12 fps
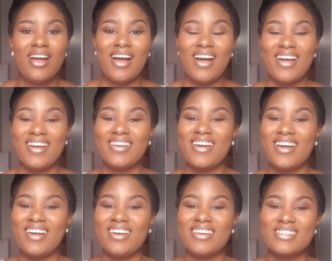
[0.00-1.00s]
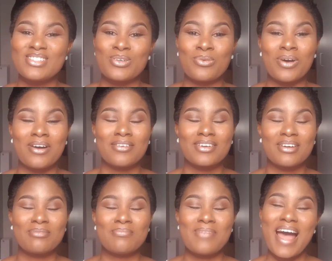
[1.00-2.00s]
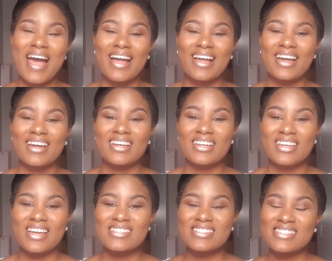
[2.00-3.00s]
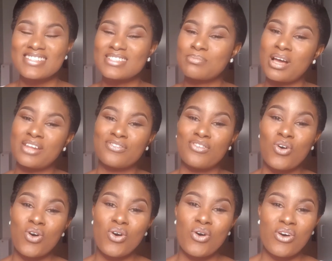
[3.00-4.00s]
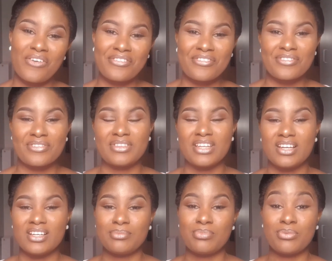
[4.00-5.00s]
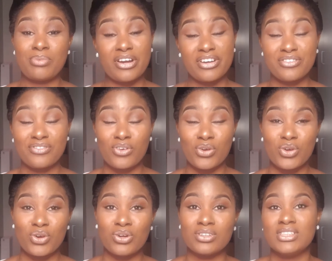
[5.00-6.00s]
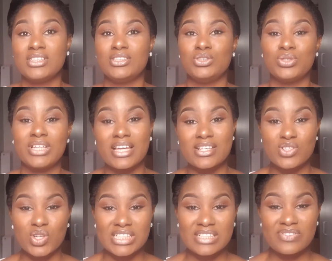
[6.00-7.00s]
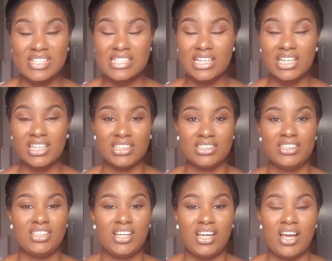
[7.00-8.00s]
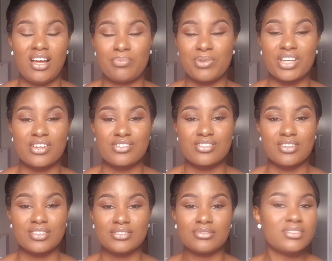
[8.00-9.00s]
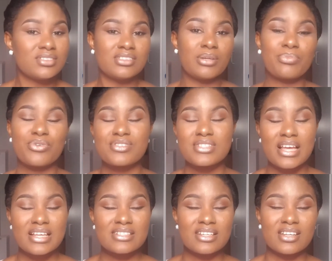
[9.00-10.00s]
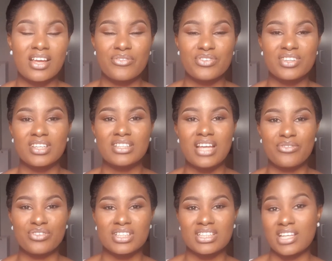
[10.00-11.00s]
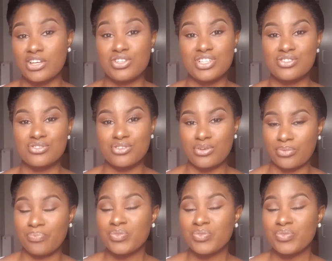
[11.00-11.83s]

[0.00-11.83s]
Hi guys, welcome back. Yes, this is part 4 of the preparing for your UK study visa application, the process and everything that you need to know.